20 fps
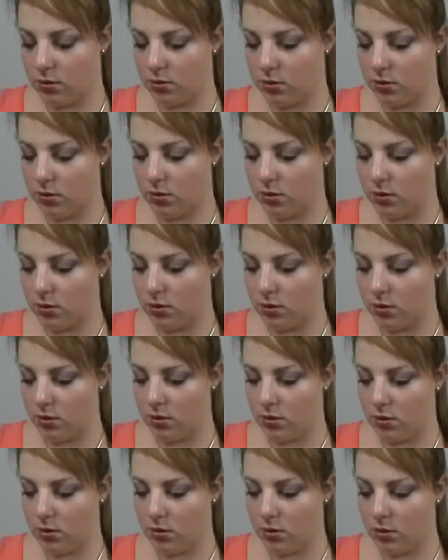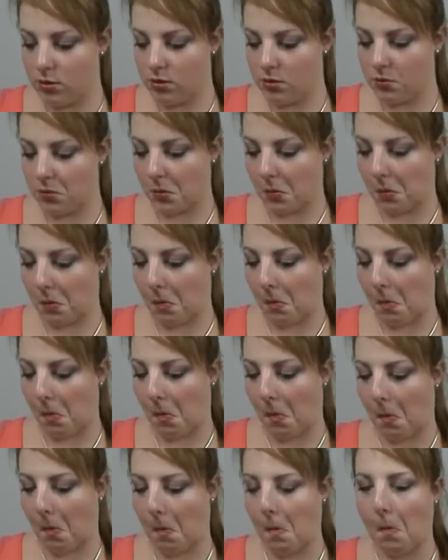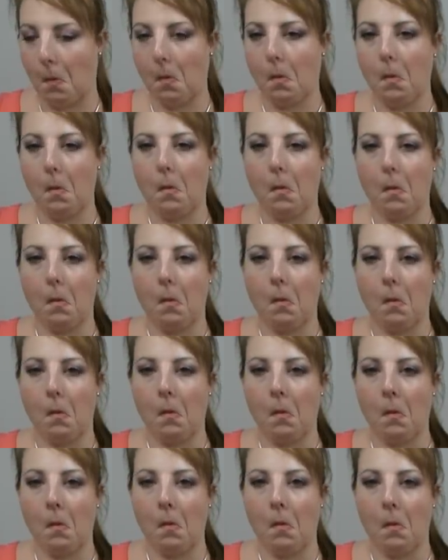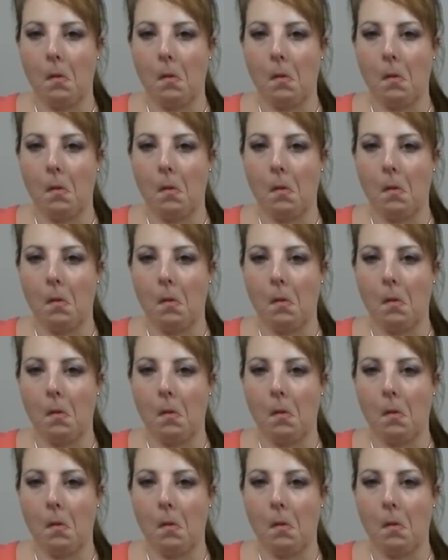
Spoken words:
[no speech]